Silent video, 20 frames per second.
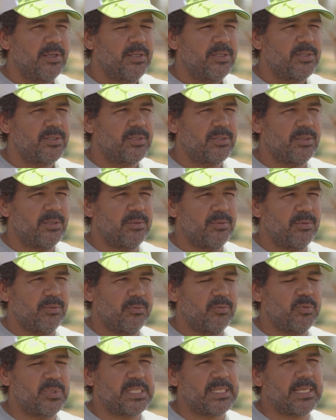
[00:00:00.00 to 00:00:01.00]
So
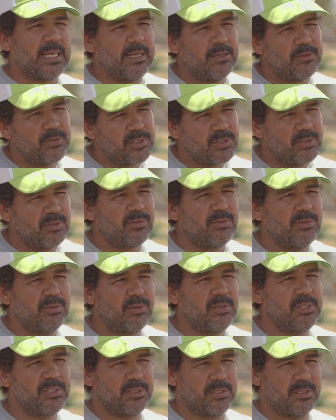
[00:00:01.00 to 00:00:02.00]
with KAUST
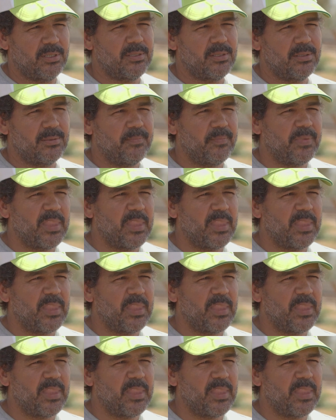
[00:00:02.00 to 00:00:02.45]
technologies,